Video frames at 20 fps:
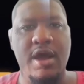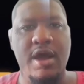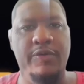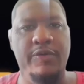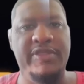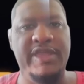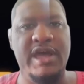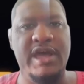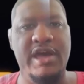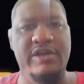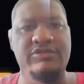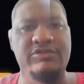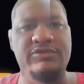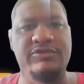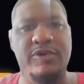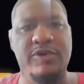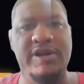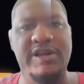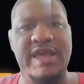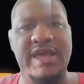Only
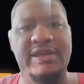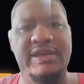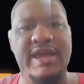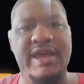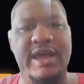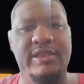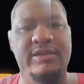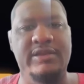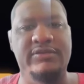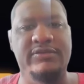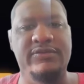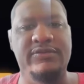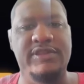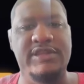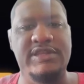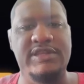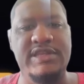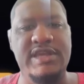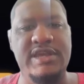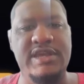$149 for the
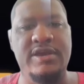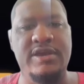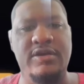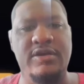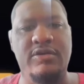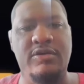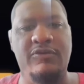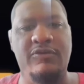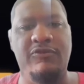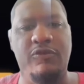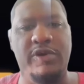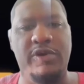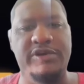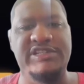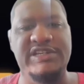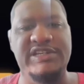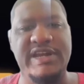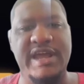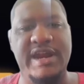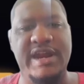year or
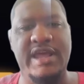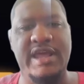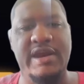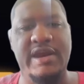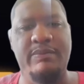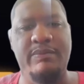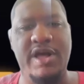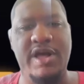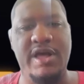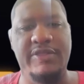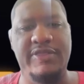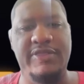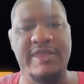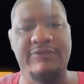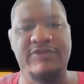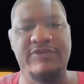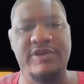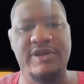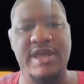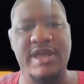$14.99 a month.
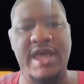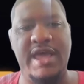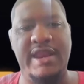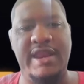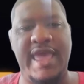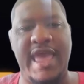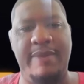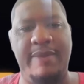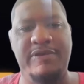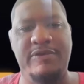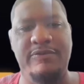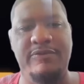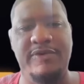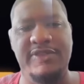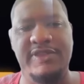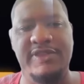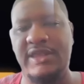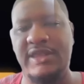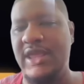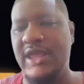If you're not happy
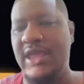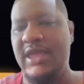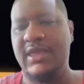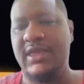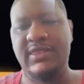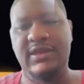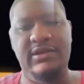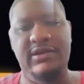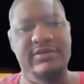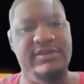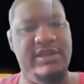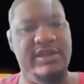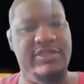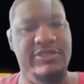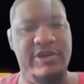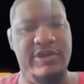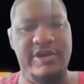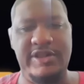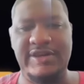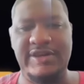with it, there's a
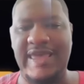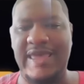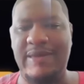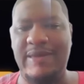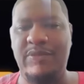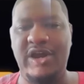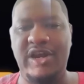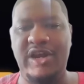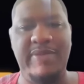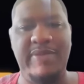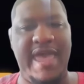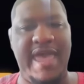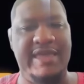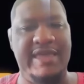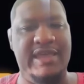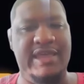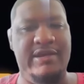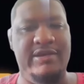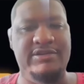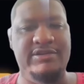30-day
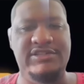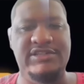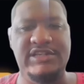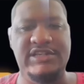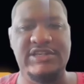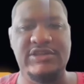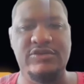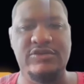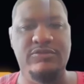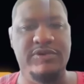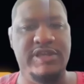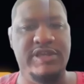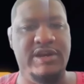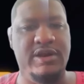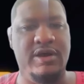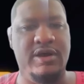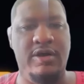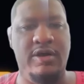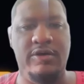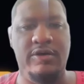money-back guarantee. You will
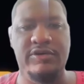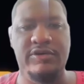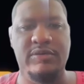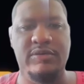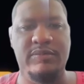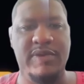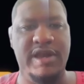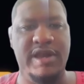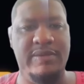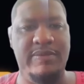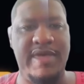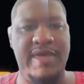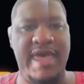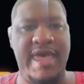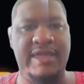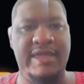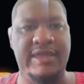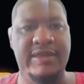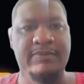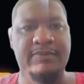get all your money
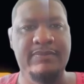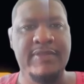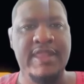back.